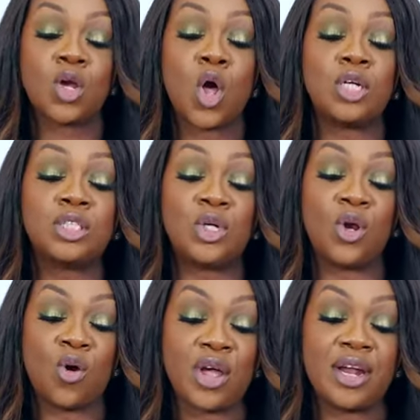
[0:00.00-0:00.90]
called the
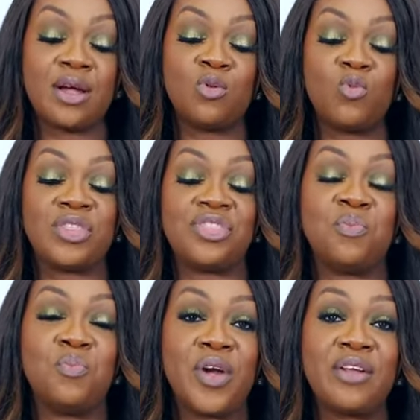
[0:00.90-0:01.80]
lawyer with the
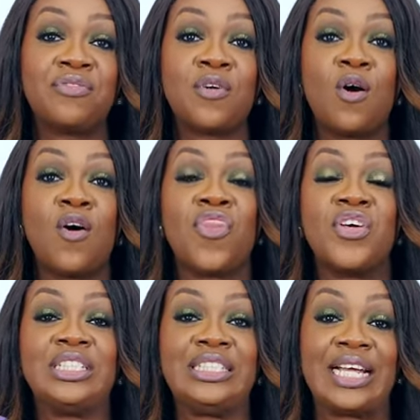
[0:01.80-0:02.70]
brief on
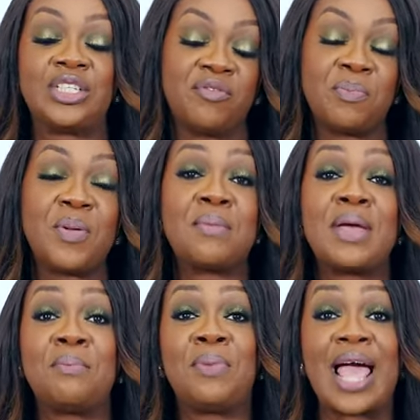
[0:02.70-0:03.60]
the debt
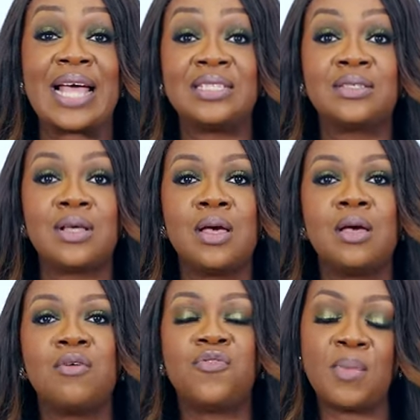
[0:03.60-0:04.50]
repayment plans
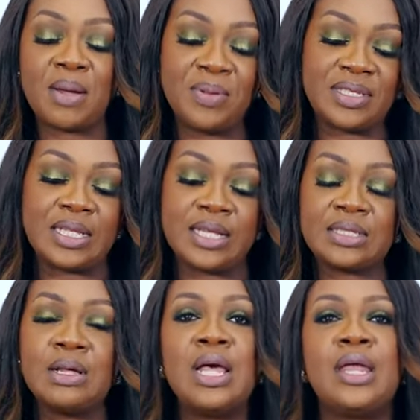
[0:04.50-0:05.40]
for my
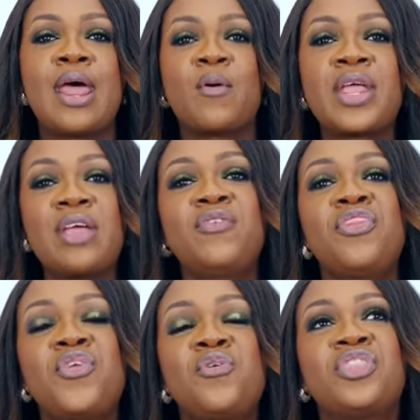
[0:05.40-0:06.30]
business. Now,
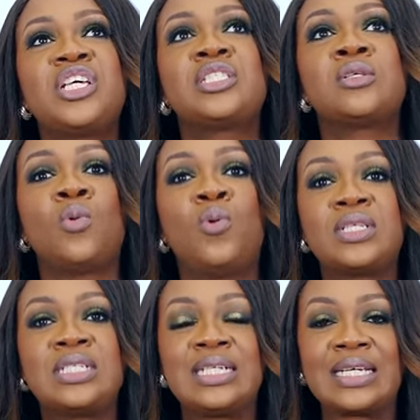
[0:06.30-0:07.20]
even though this
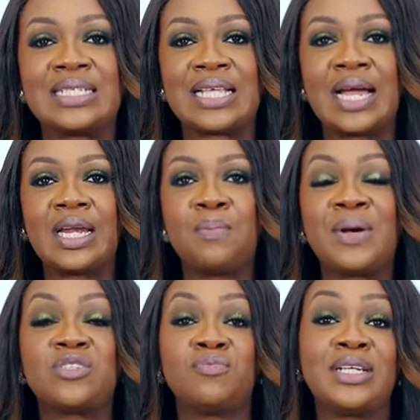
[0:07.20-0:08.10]
wasn't exactly
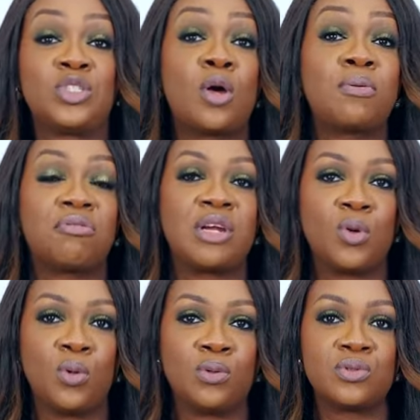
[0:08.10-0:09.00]
part of my top three
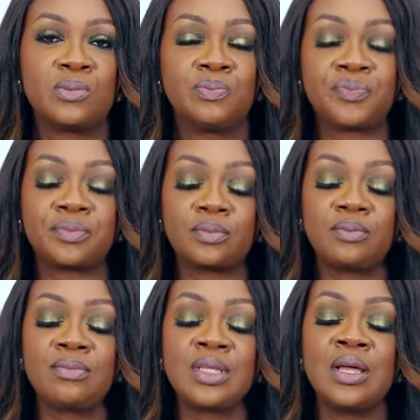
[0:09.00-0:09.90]
goals,
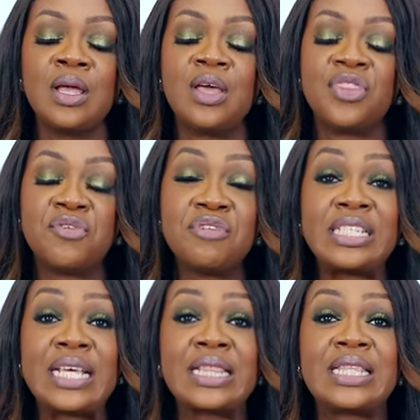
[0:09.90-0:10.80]
the
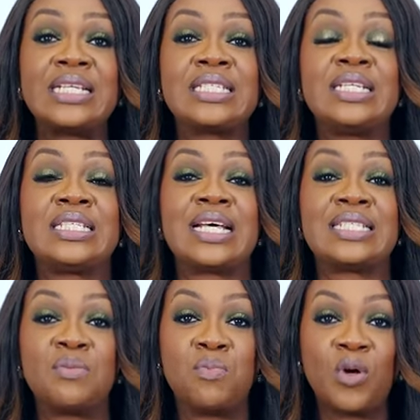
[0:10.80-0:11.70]
reason this is
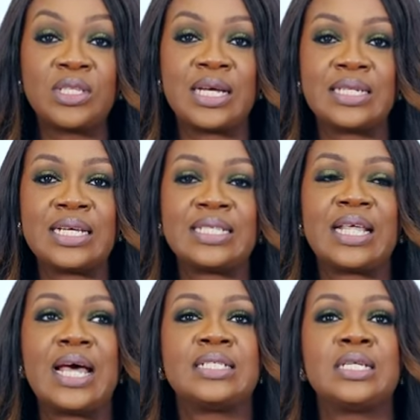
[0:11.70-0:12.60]
as important is
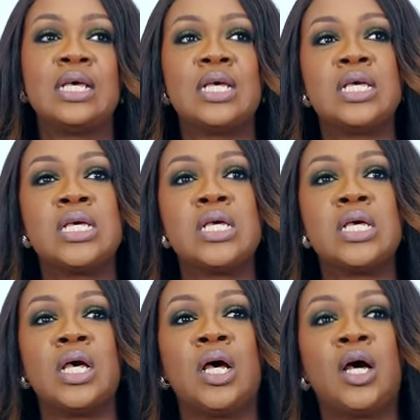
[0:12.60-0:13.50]
that
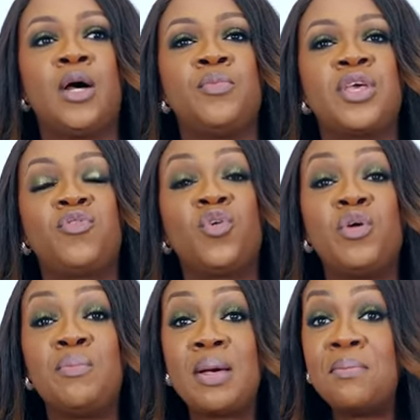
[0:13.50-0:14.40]
um, if you
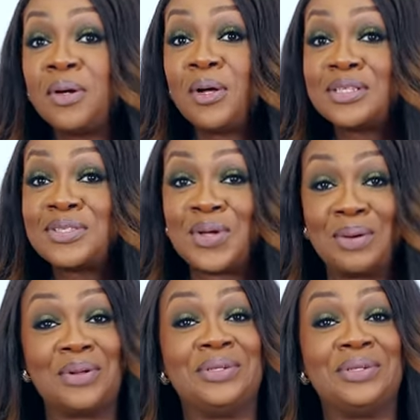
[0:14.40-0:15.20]
remember also, and I'm going